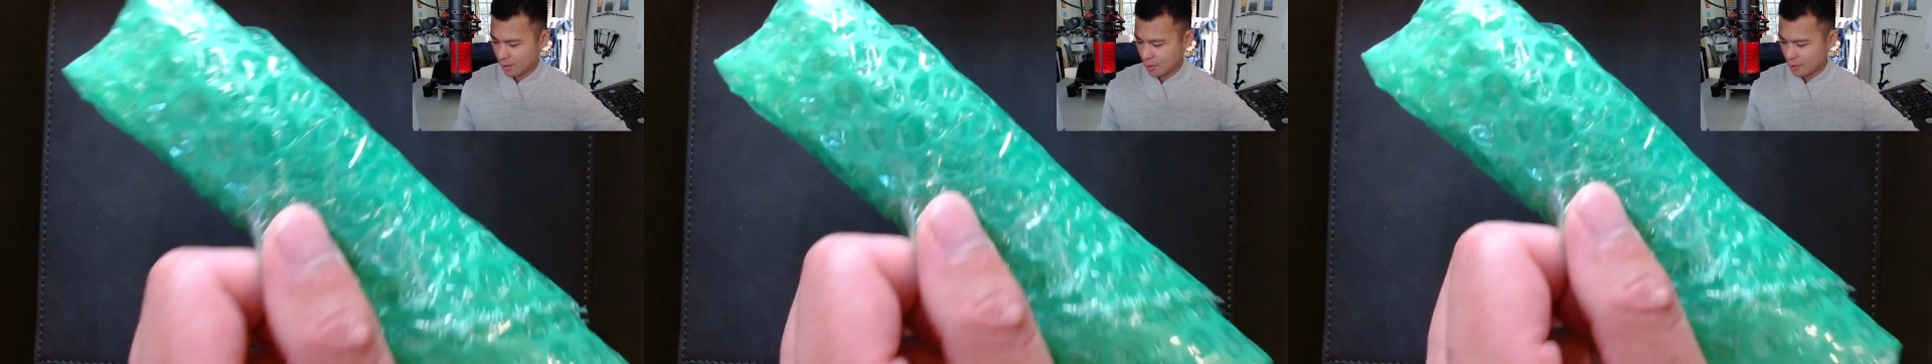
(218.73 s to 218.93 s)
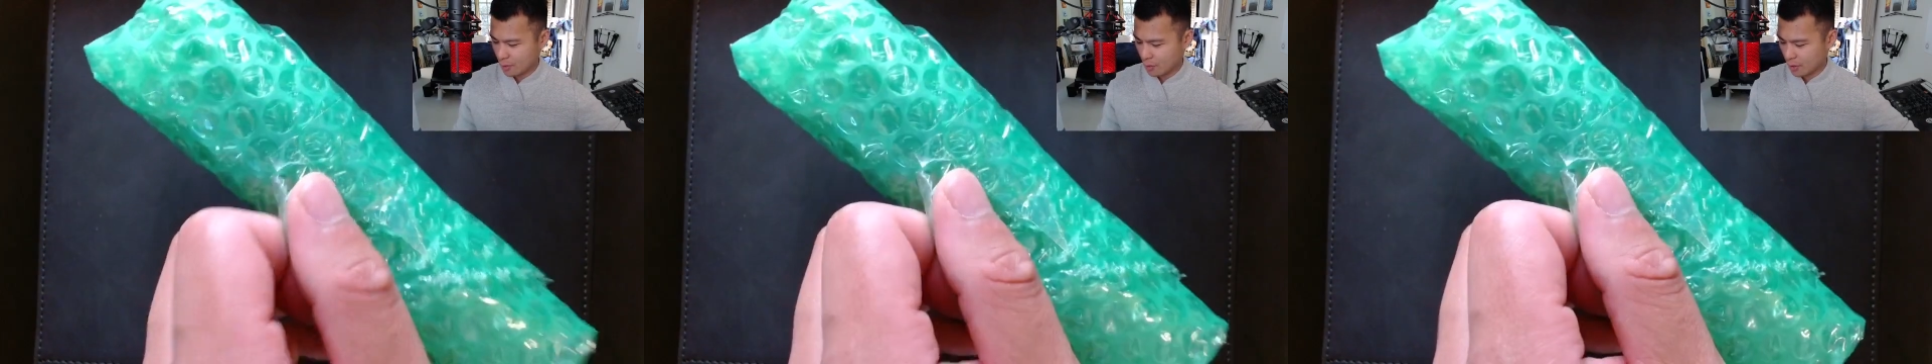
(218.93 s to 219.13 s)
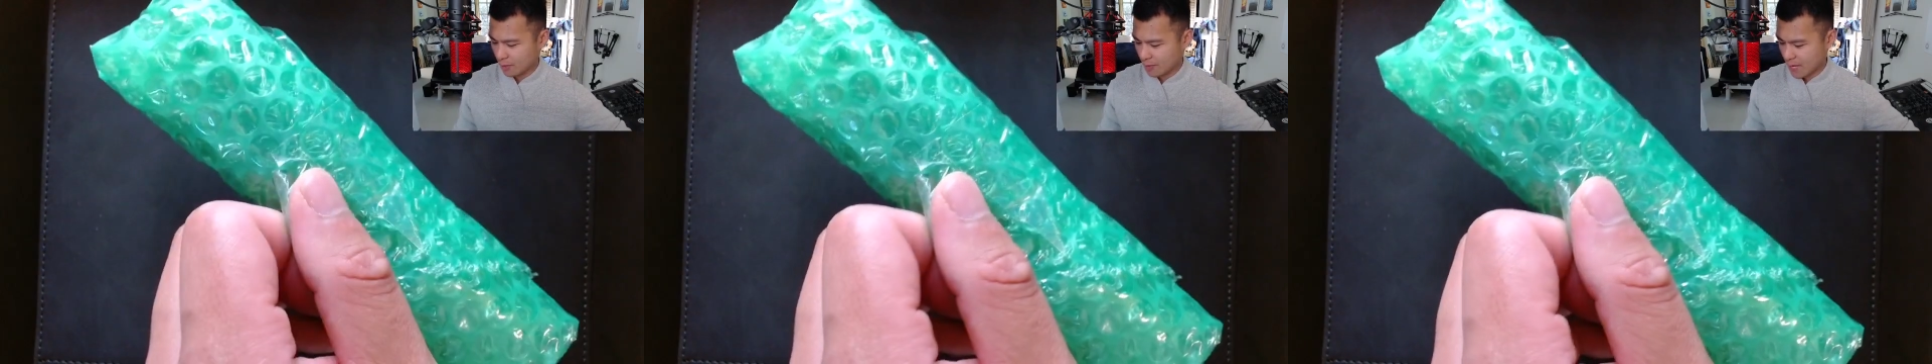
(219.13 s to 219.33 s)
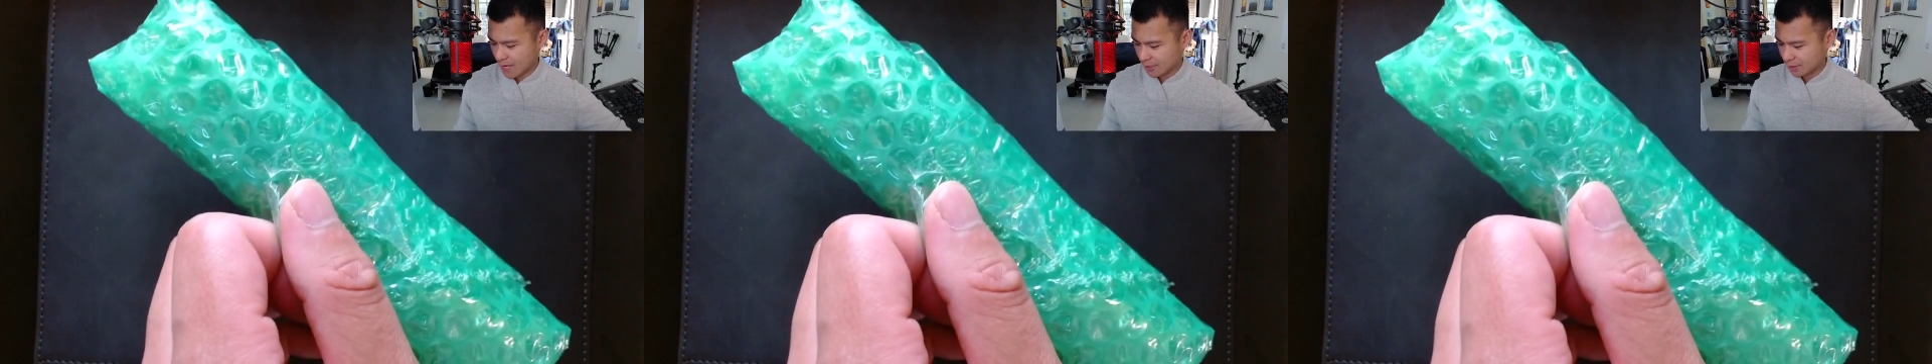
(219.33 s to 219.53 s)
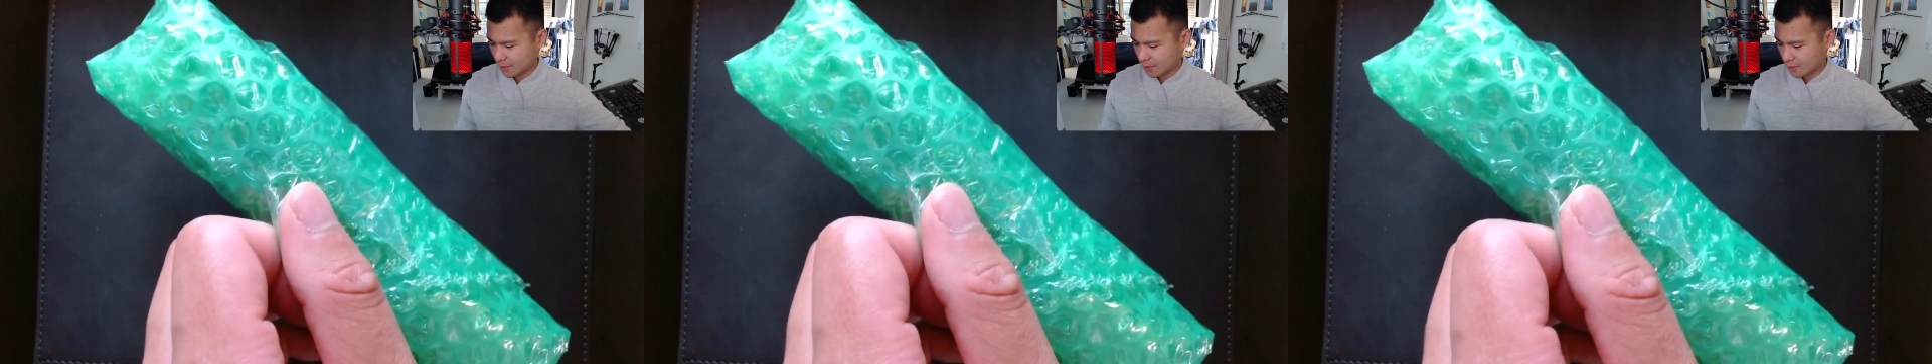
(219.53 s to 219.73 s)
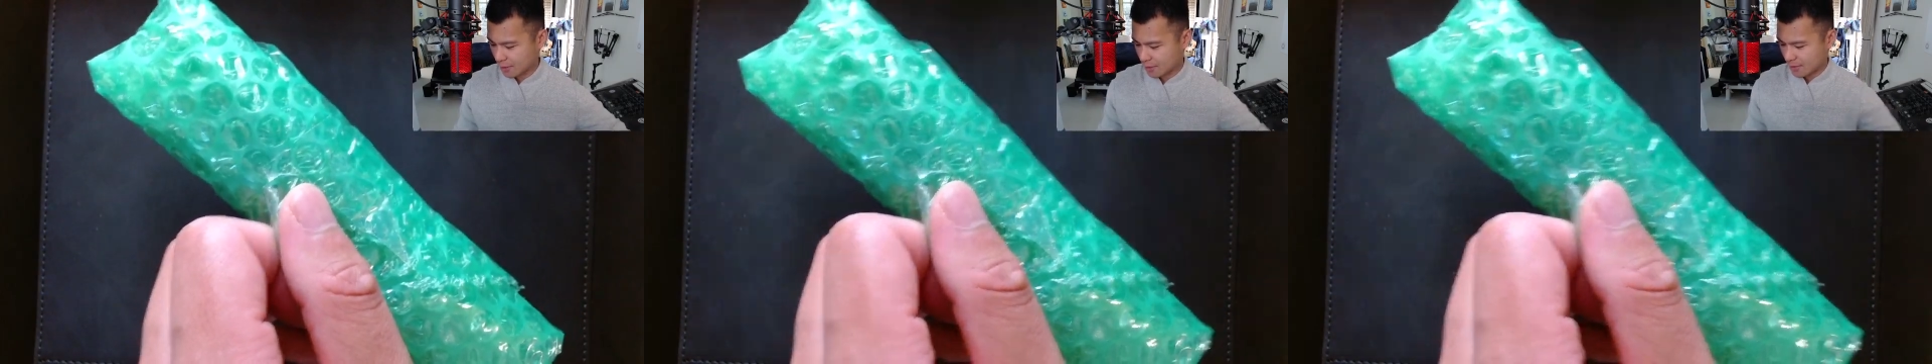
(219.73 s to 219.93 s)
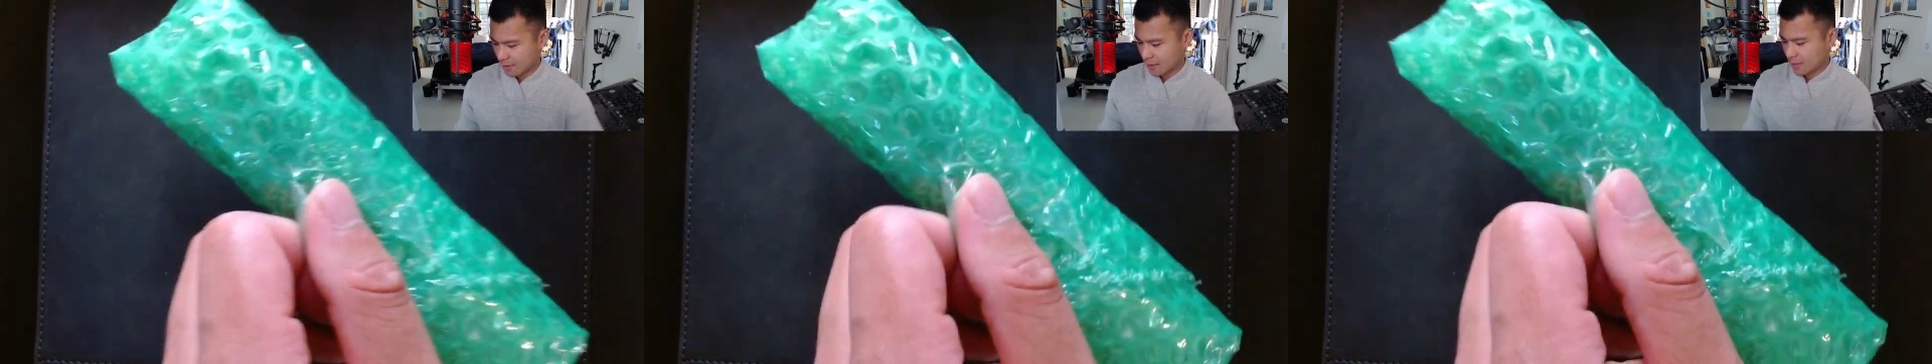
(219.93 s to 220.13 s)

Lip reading: are well past your